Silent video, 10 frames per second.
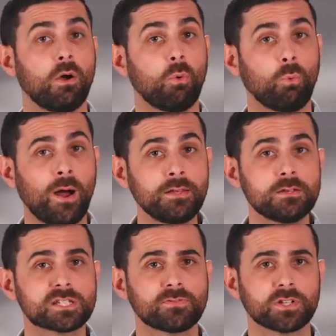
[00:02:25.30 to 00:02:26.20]
One
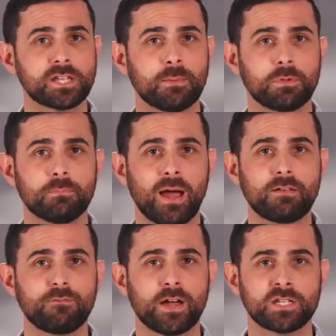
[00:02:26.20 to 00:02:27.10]
useful tip you might
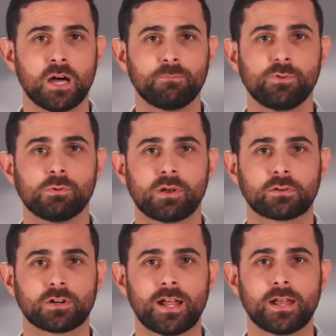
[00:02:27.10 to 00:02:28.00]
find helpful when
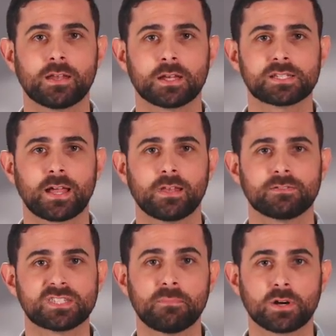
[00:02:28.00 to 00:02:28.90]
creating an executive
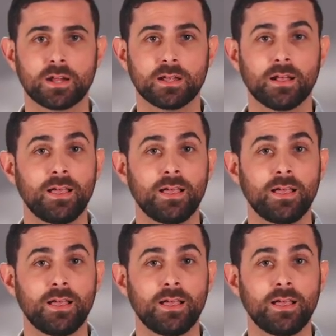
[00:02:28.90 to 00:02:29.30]
summary